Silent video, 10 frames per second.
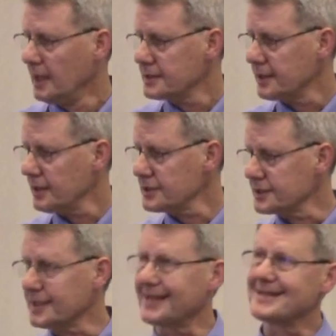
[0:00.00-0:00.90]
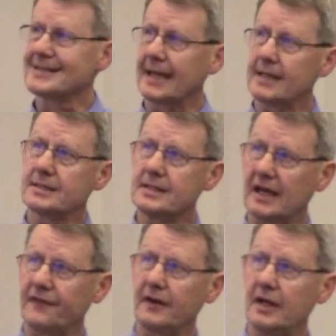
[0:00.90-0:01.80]
So there's just a concise
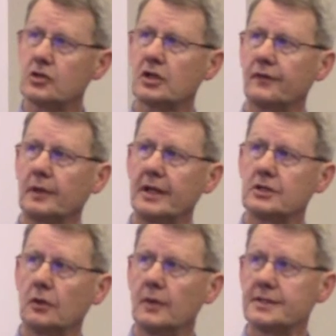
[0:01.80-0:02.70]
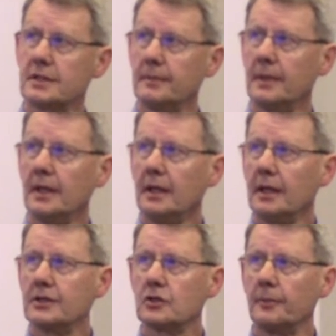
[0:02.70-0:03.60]
definition of relational wisdom.
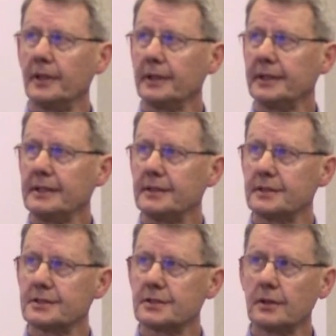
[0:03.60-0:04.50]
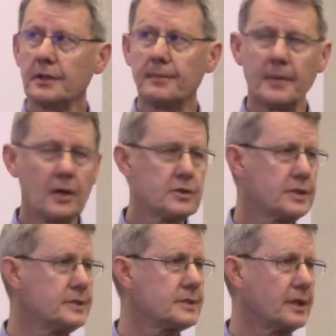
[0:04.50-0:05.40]
It's your ability to discern
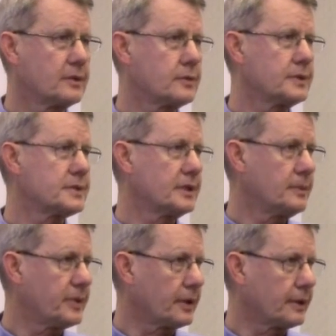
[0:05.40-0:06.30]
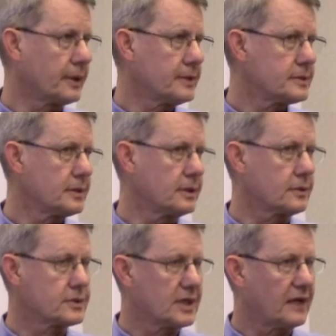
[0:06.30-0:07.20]
emotions, interests, and abilities in
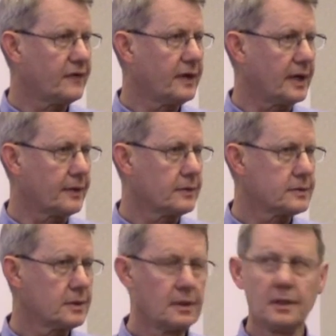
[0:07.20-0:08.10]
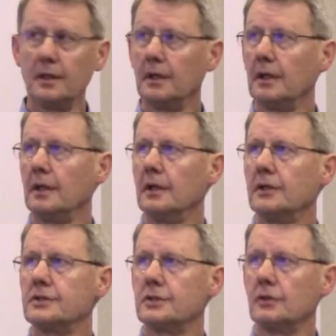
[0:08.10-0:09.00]
yourself and others,
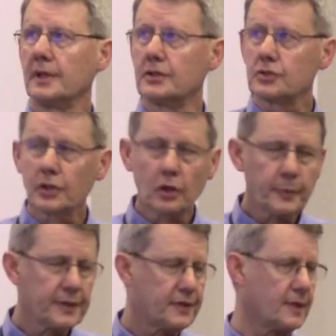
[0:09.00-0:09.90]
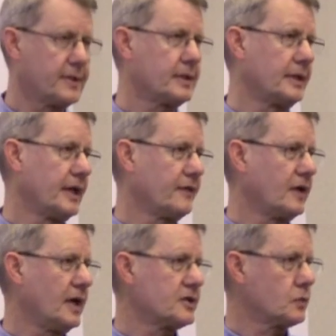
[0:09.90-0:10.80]
to interpret them in the light of
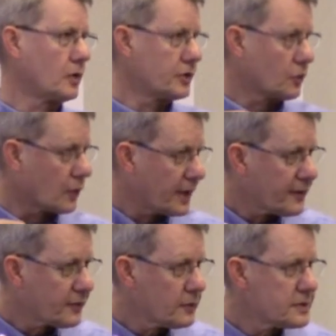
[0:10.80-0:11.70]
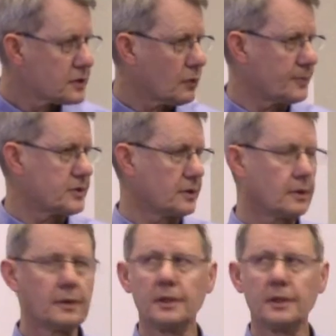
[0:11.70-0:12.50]
God's Word, to run it through Scripture,